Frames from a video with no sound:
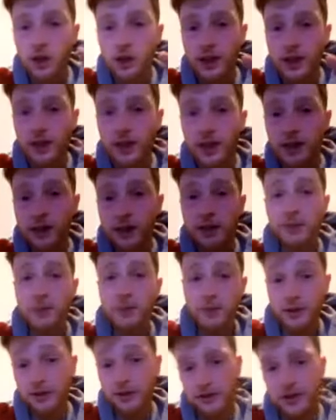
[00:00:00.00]
Yeah,
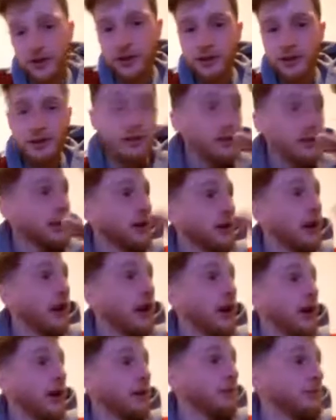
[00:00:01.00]
exactly.
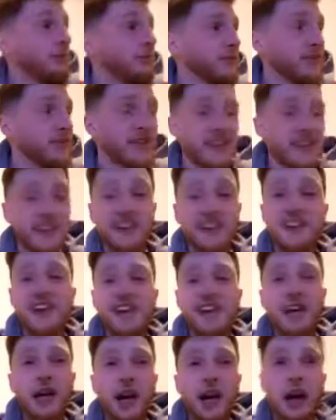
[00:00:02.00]
But
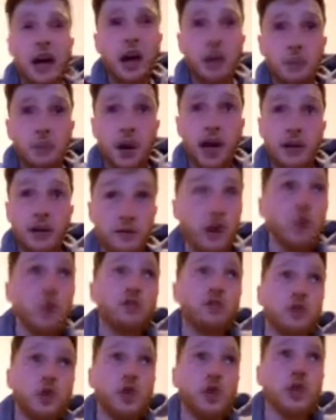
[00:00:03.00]
if I
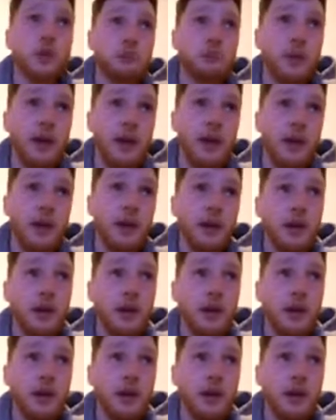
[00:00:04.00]
was to drink a beer,